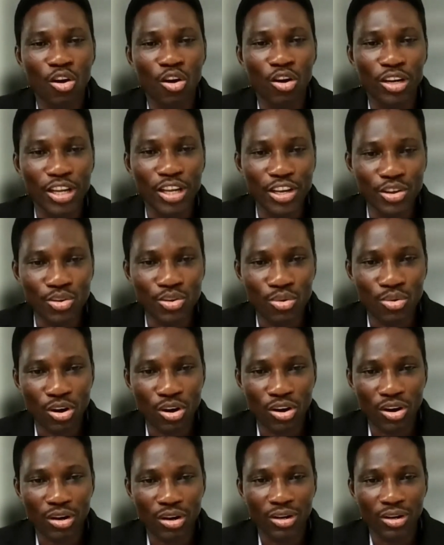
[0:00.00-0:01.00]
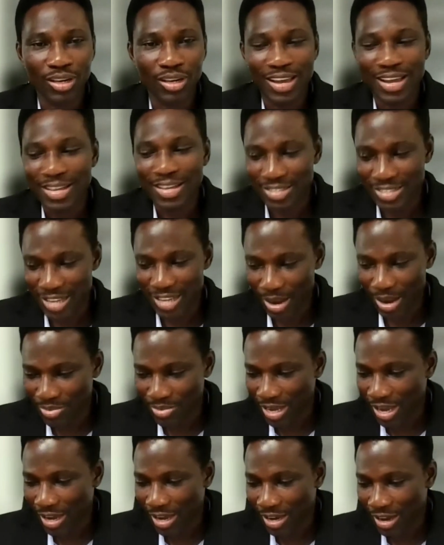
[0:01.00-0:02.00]
on equal
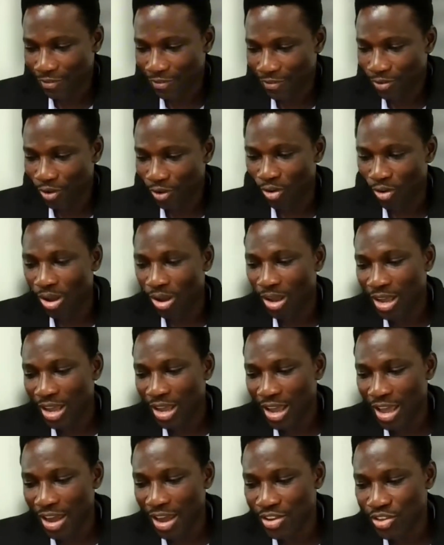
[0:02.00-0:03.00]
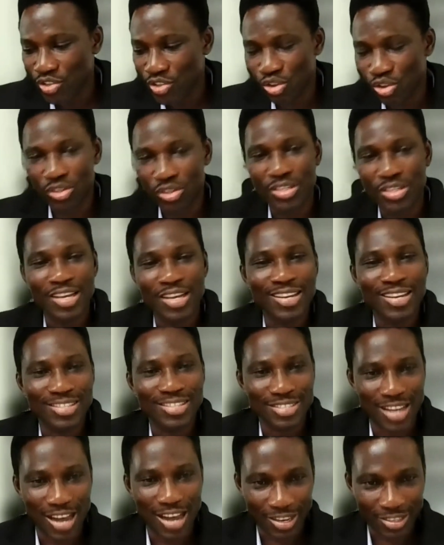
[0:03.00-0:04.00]
terms, and therefore it is not
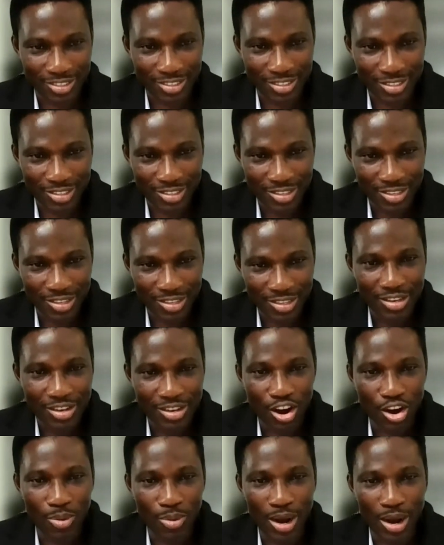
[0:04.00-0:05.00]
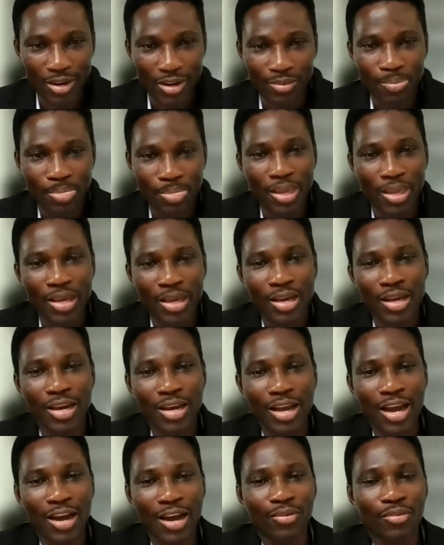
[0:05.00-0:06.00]
taxed. All right.
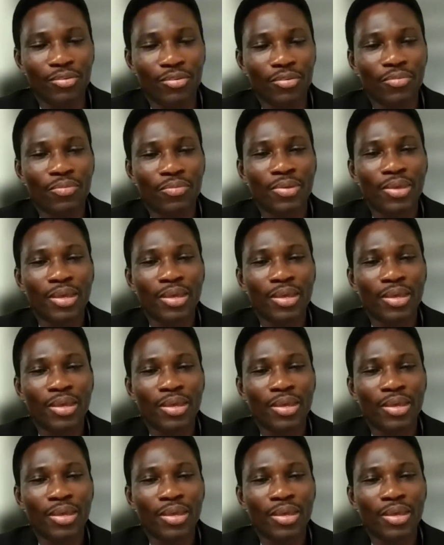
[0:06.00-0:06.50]
Now,